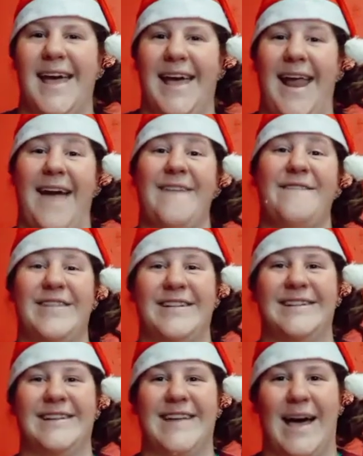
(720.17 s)
and I
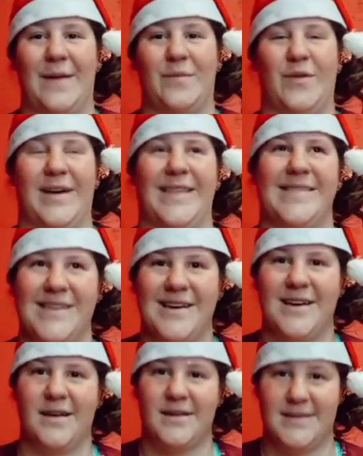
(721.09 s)
filled it up with
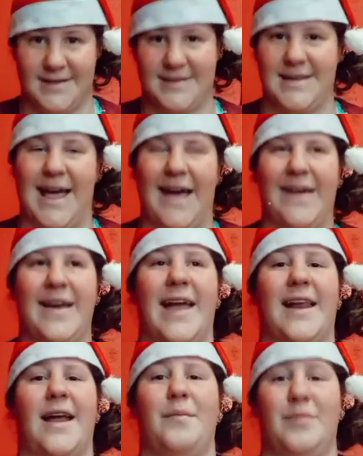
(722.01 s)
snow
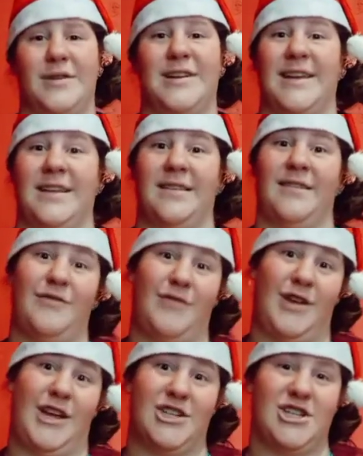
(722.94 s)
and I put it in the
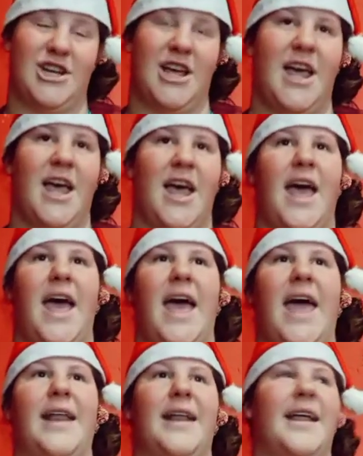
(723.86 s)
fridge.
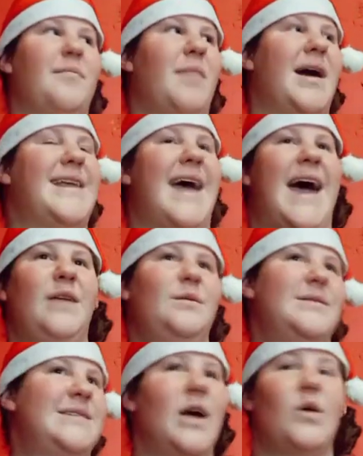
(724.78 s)
And my dad
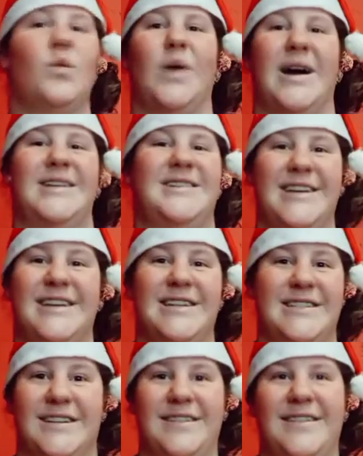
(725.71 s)
was like, "What are
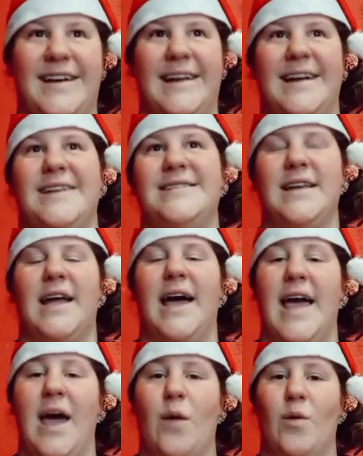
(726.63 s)
you doing?" And I said,
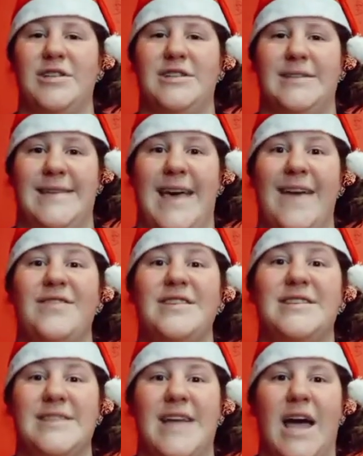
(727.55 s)
"I want to save
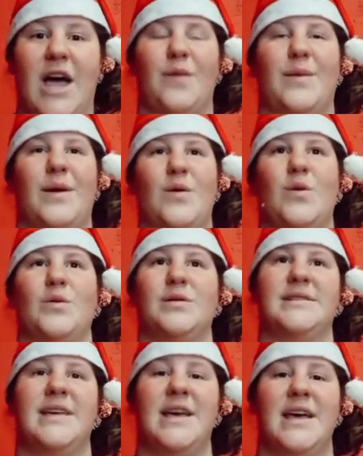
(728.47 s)
the snow
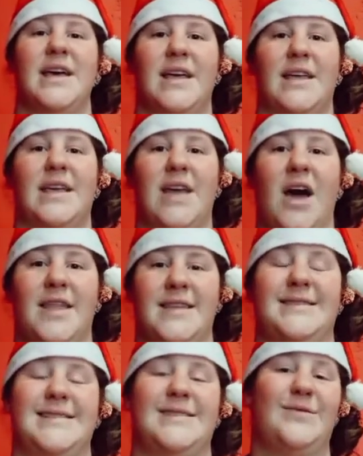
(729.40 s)
because, yeah,
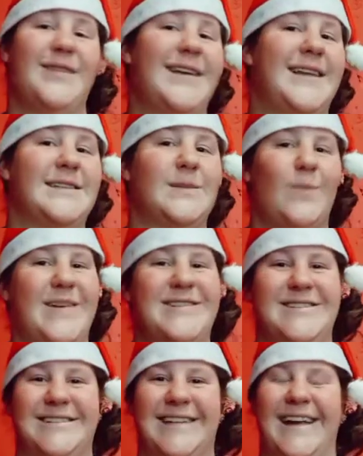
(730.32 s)
this is really
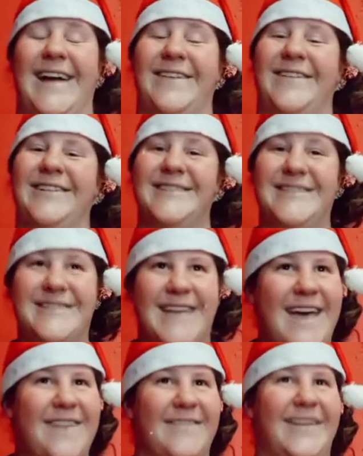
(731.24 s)
special and I want to
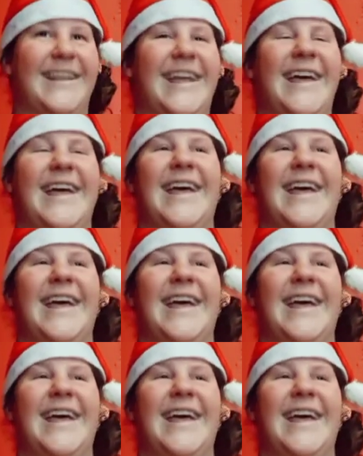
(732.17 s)
save it."